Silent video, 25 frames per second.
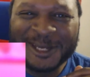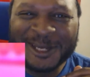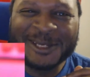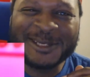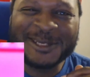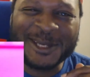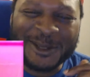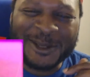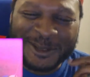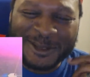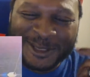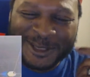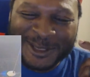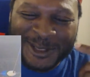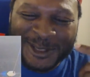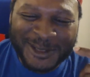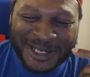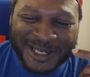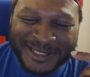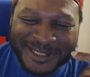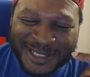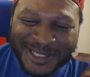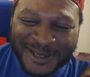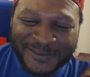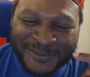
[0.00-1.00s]
So
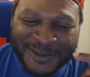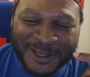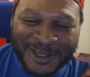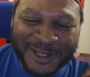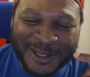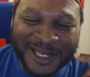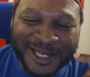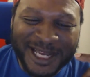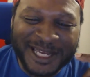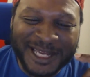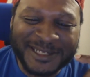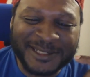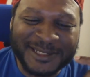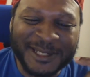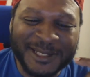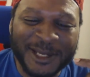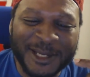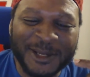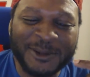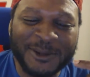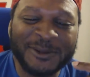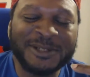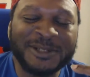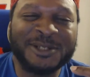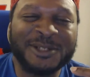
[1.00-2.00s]
Julius Erving, you guys
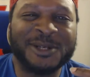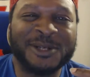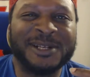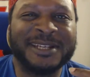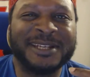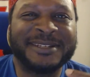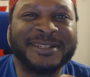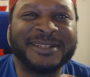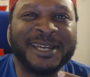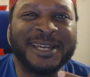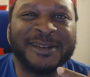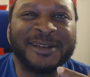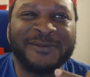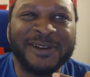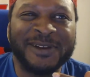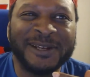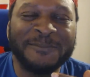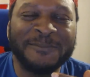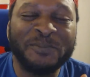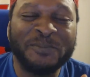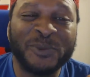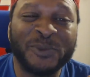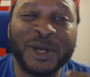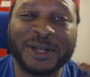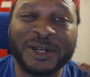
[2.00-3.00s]
know Julius
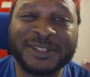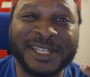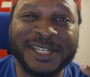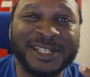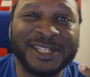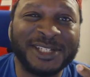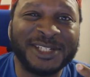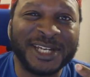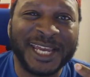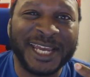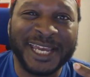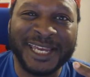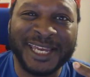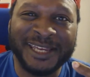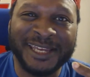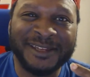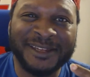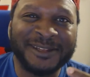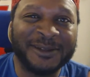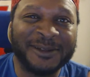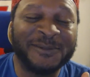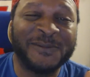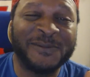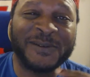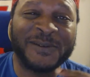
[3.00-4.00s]
Erving, Dr.
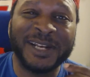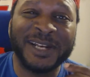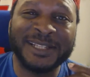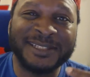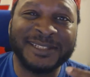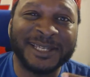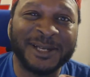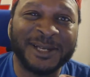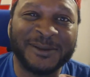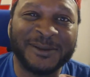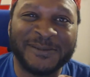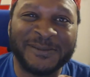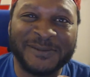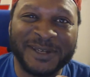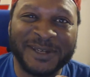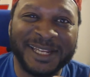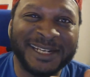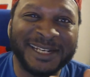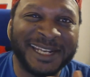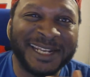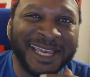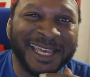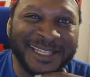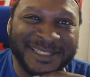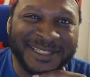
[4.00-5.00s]
J, Philadelphia
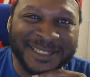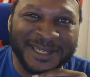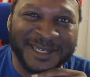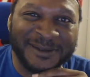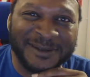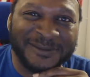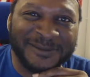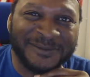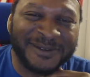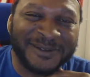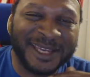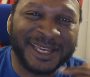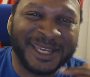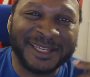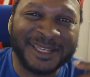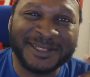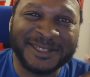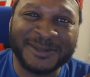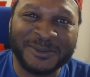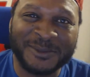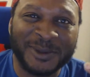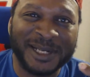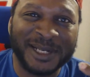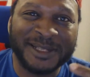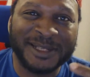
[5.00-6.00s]
native,
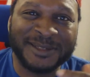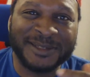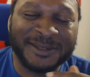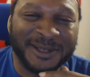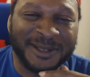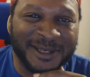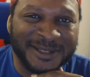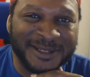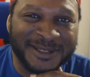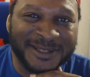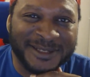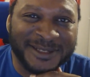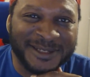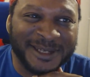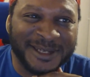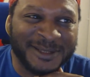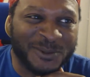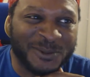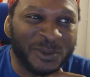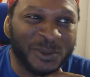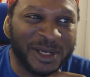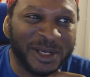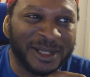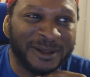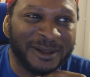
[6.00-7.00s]
as well
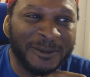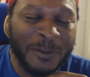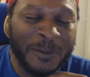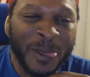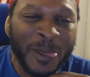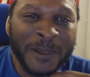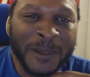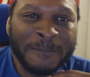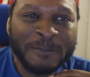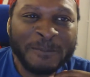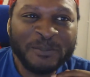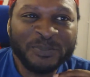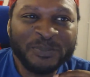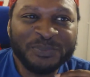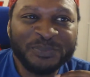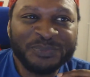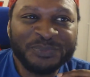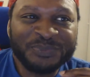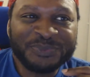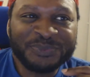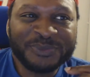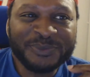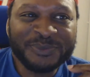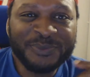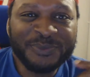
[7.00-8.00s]
as Will.
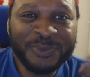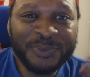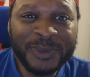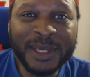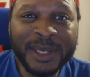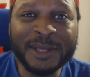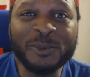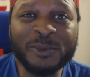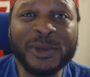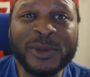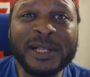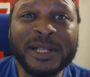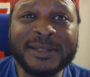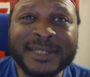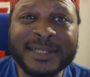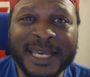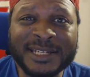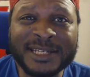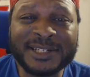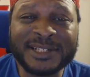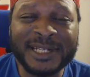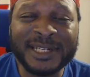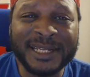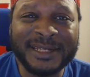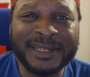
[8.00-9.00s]
And Will's
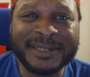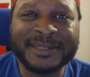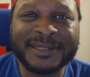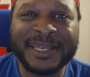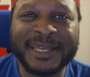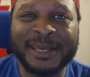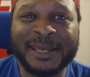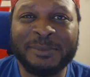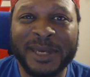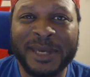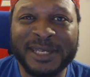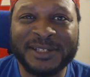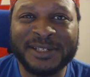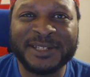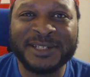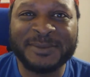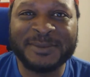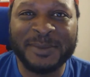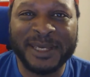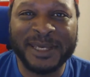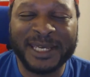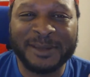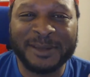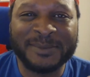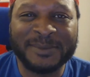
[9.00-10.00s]
actually the same age as
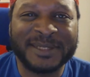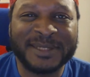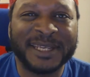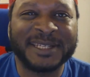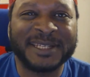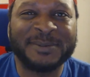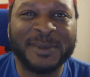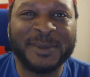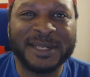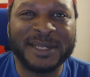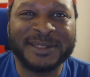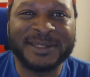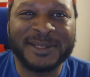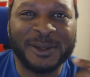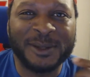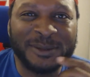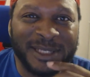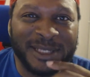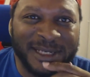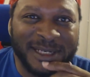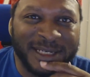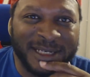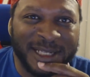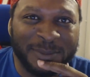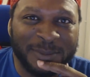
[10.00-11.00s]
me. I'm 6 months
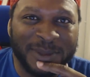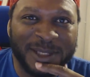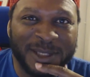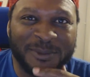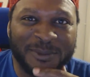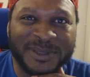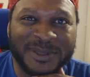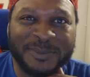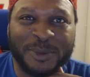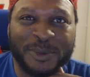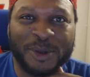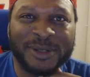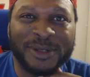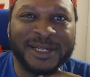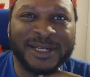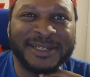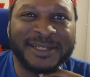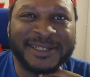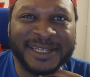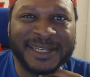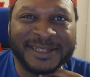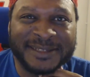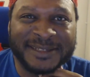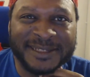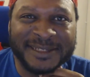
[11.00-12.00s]
older than him. He was born in
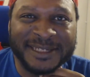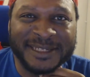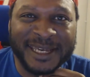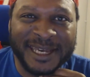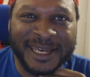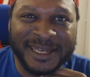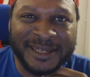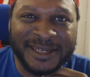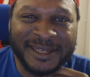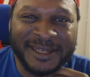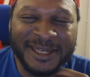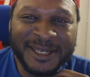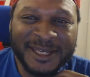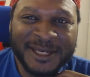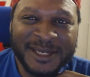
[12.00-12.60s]
'68.